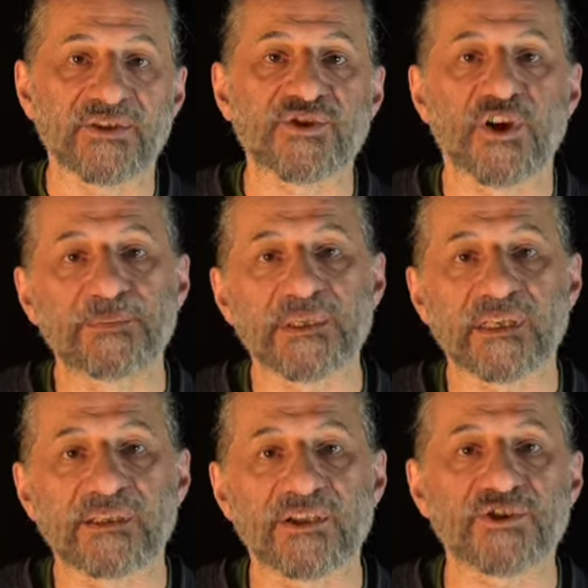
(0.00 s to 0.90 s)
a terms and
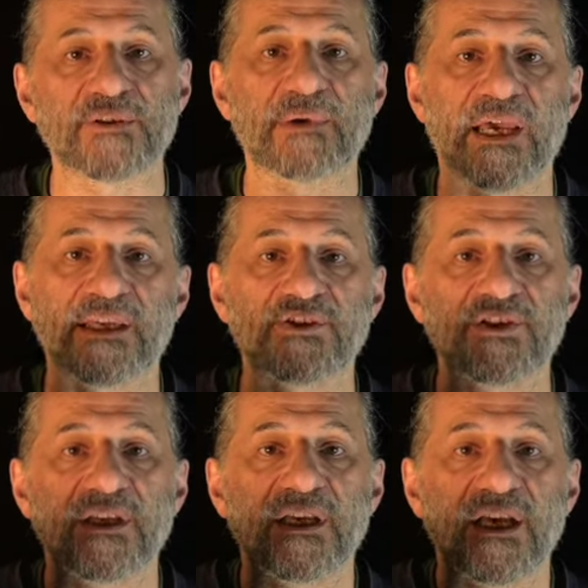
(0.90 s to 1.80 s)
condition page
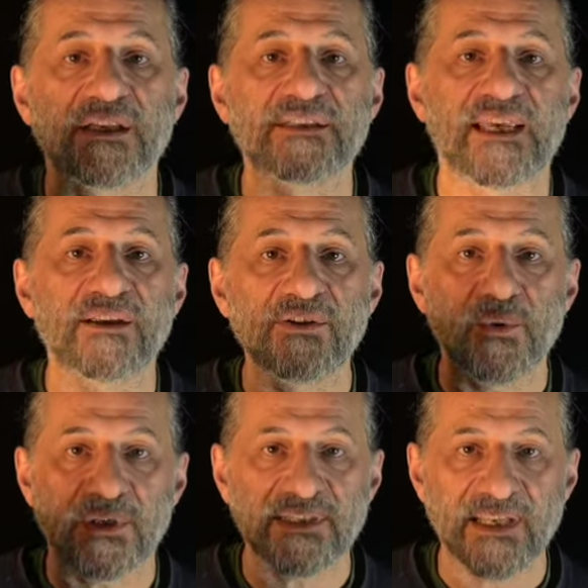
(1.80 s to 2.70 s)
until you
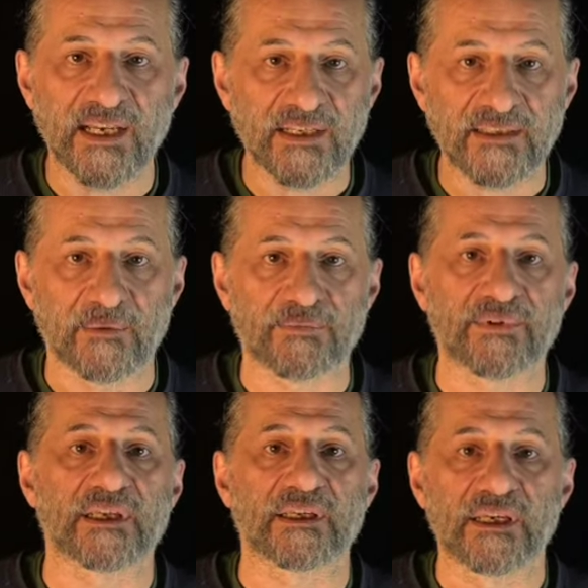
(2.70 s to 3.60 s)
are selling
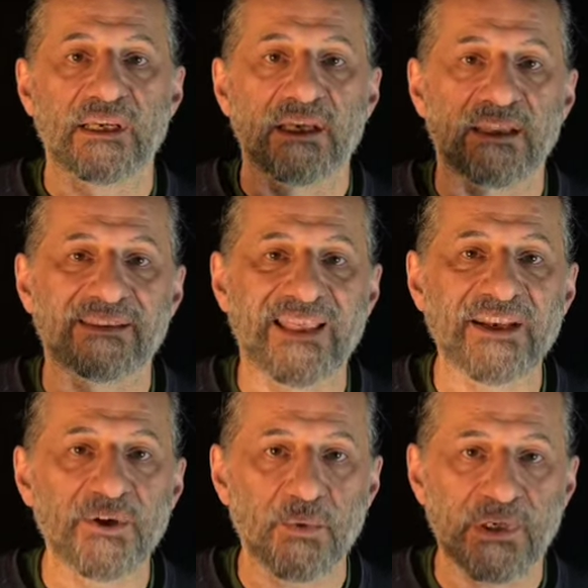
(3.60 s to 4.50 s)
something, and
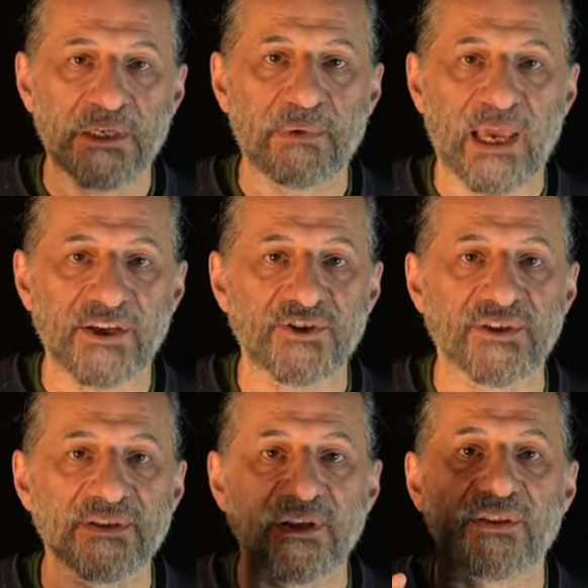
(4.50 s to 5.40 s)
then you'll need
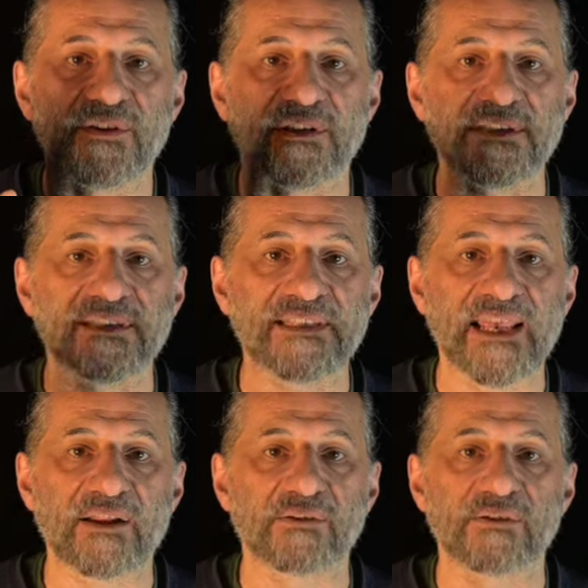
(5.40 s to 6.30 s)
pages that
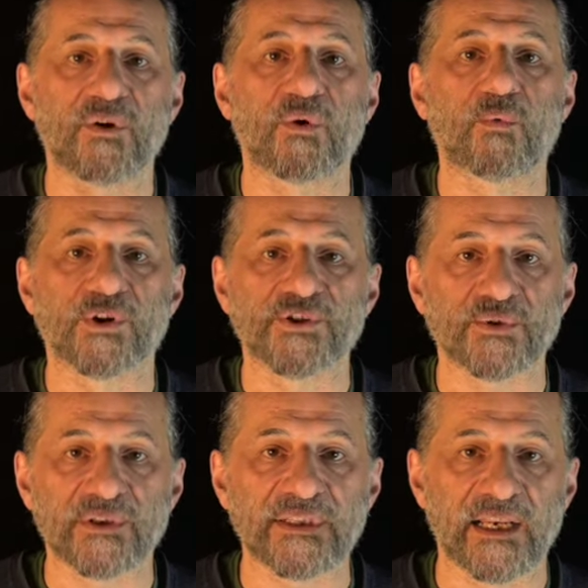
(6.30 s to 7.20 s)
sell what you're
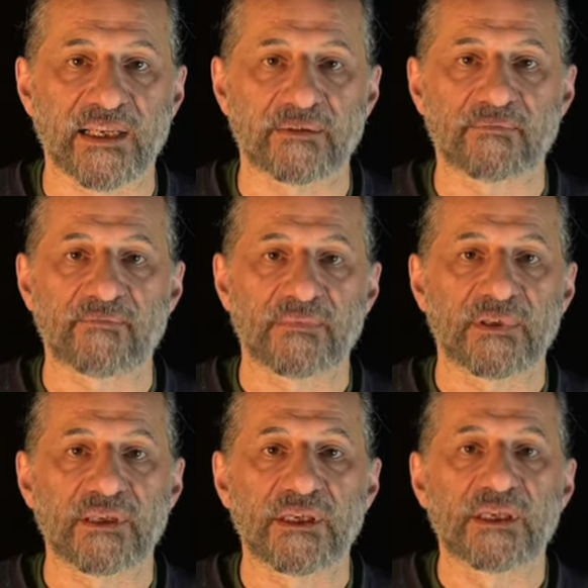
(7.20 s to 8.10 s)
selling.
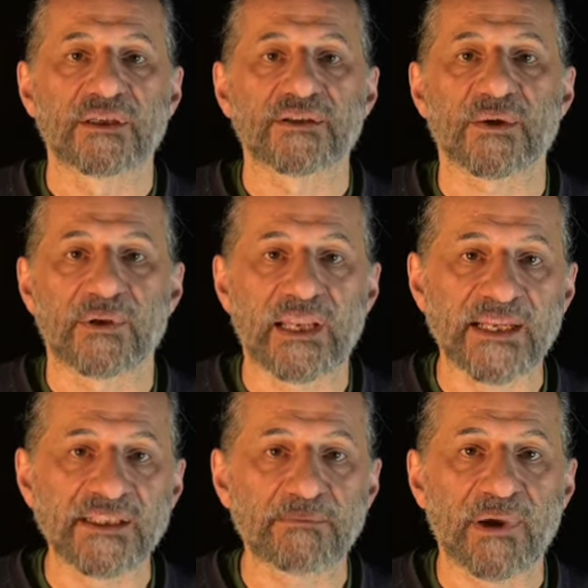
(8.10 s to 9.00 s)
So a
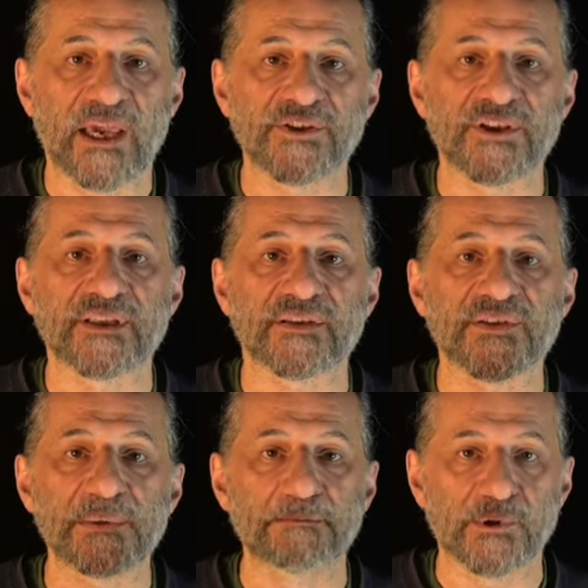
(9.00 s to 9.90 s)
landing page is a
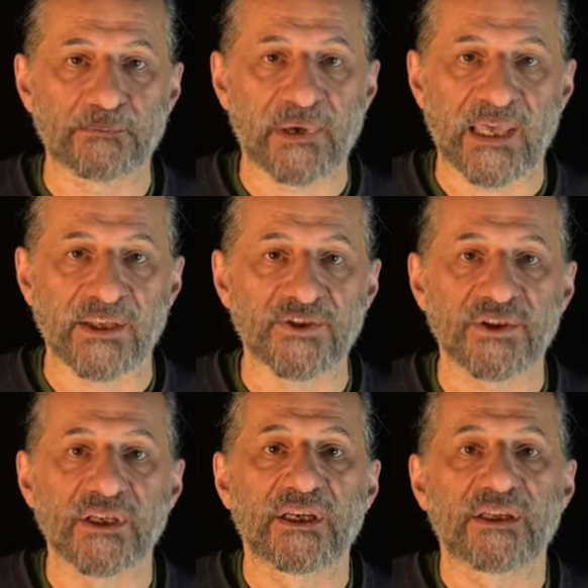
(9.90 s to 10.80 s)
simple page
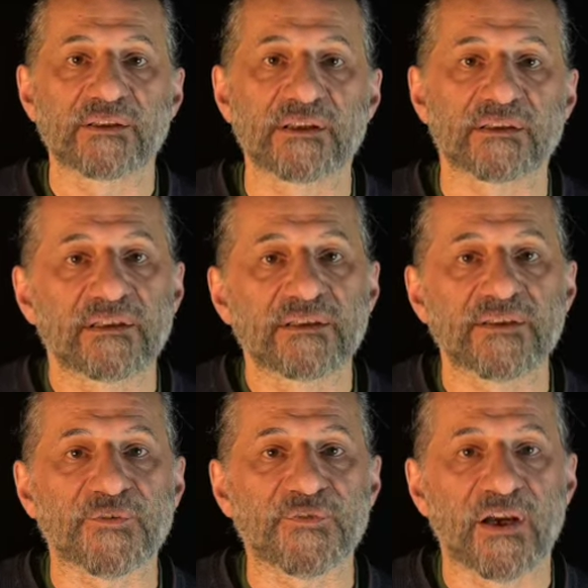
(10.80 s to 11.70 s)
that
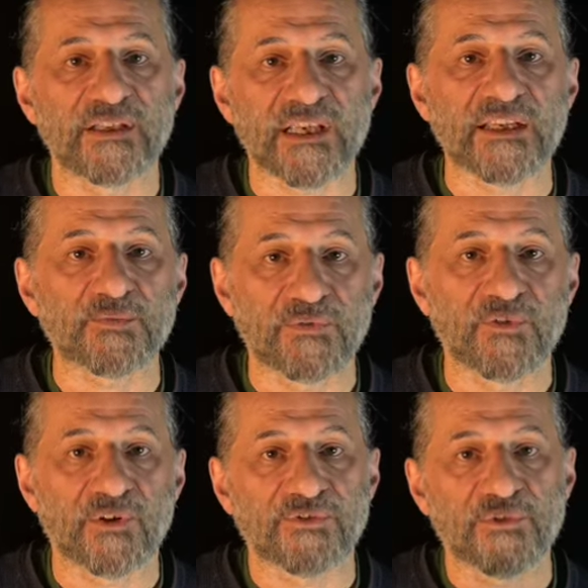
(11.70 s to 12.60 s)
defines, as we've
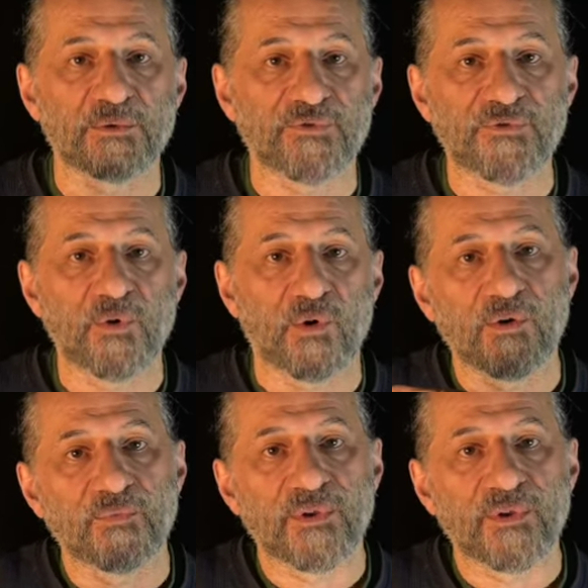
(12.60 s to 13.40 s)
gone through before,